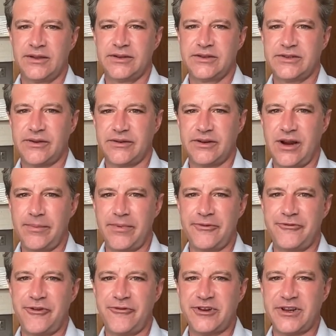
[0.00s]
So, number
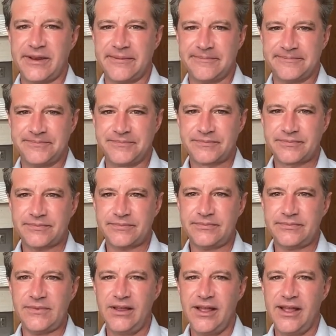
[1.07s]
50.
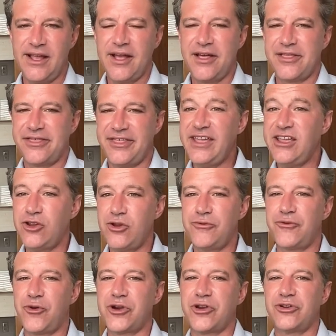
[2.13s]
Thank you
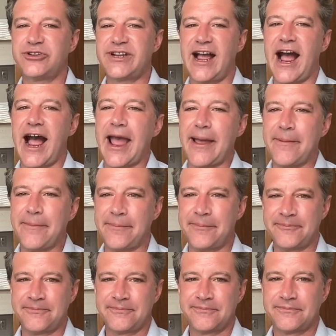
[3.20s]
for your time.
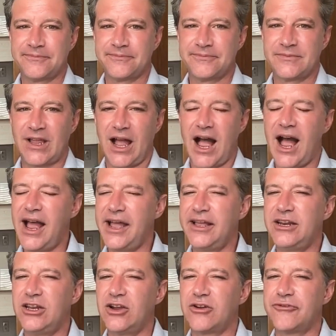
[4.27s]
I
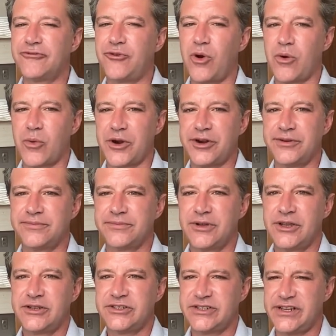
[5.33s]
look forward
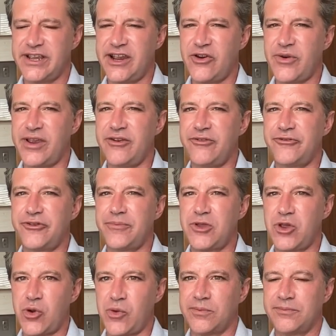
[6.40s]
to hearing from
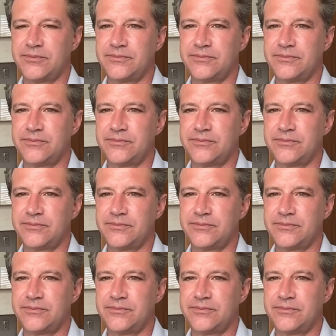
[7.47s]
you.